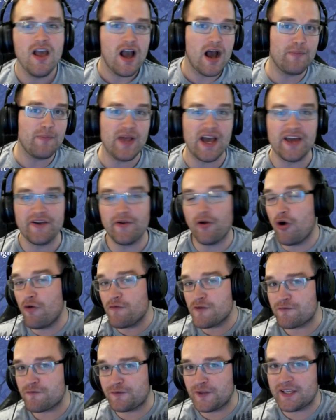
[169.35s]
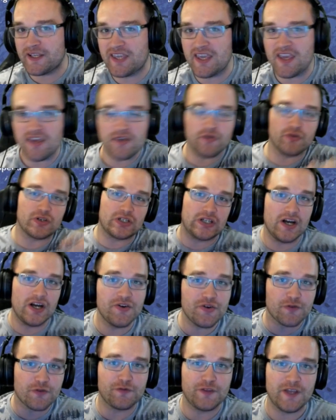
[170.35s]
I'm not over flicking or
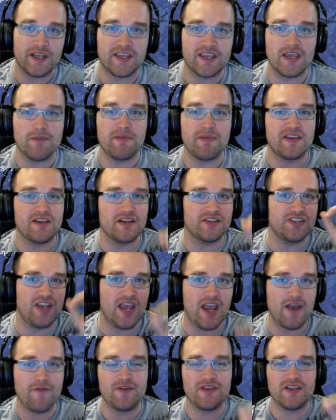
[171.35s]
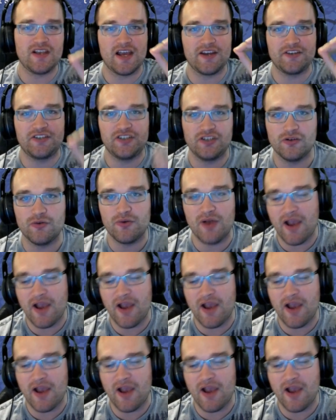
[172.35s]
under flicking because everything I do,